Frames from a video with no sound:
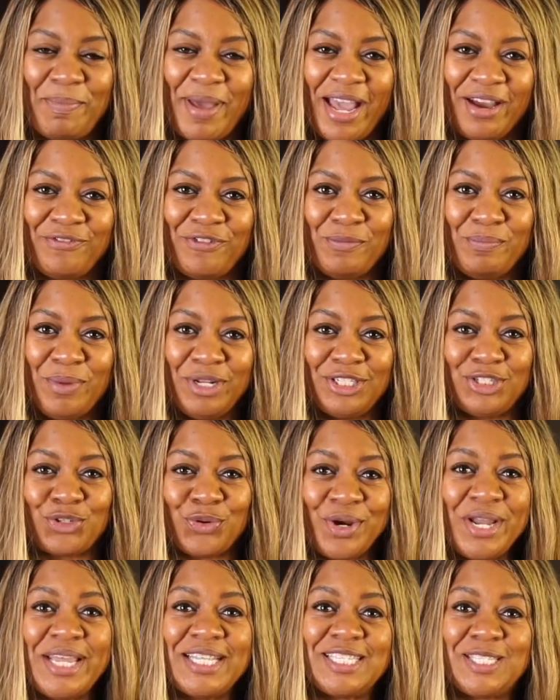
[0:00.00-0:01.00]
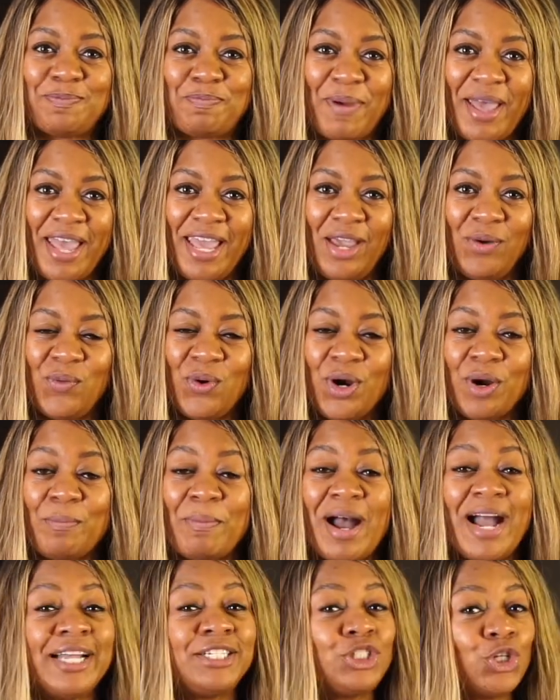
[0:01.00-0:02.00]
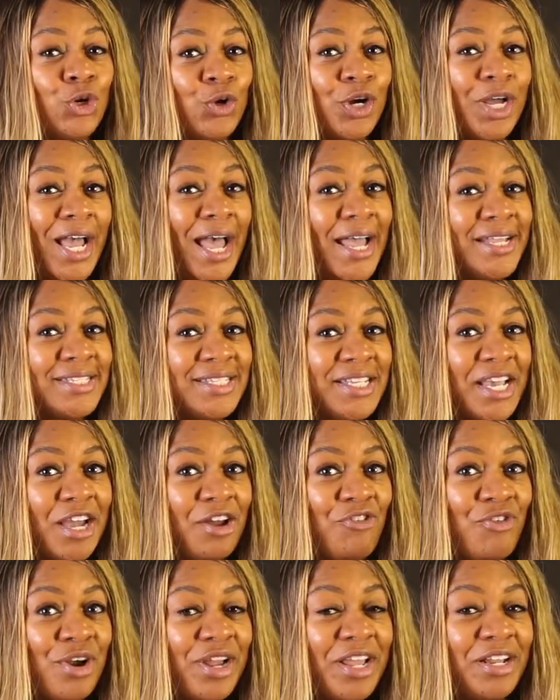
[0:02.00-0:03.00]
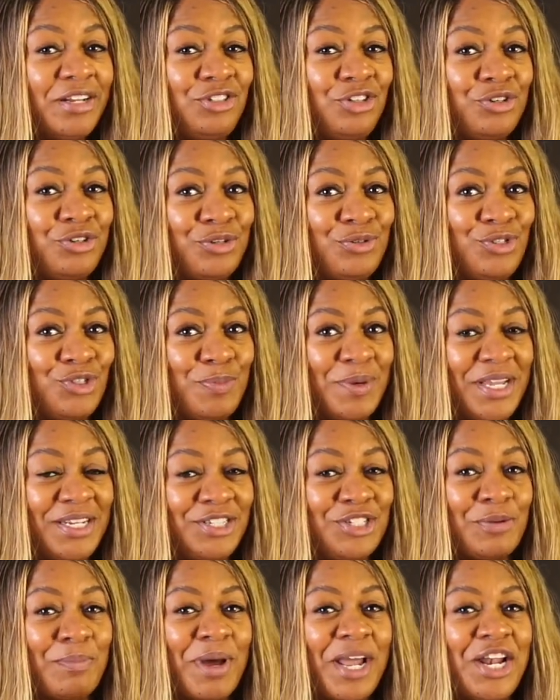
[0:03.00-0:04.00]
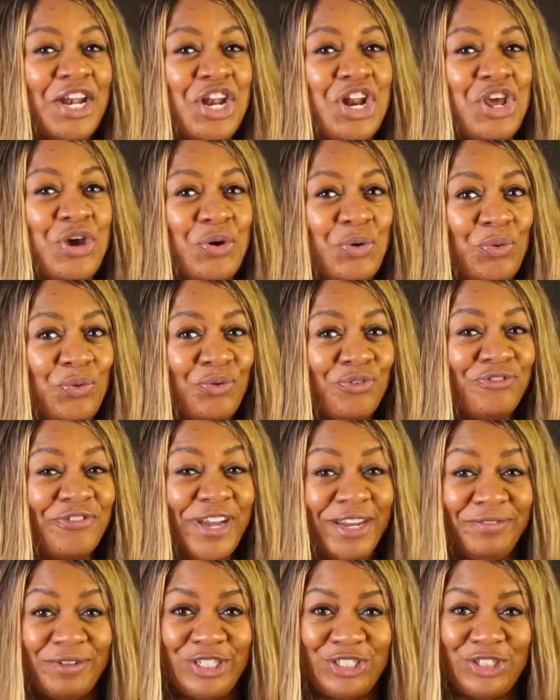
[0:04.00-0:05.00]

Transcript: back from Madrid, Spain, where my tour guide Sandra introduced me to my new favorite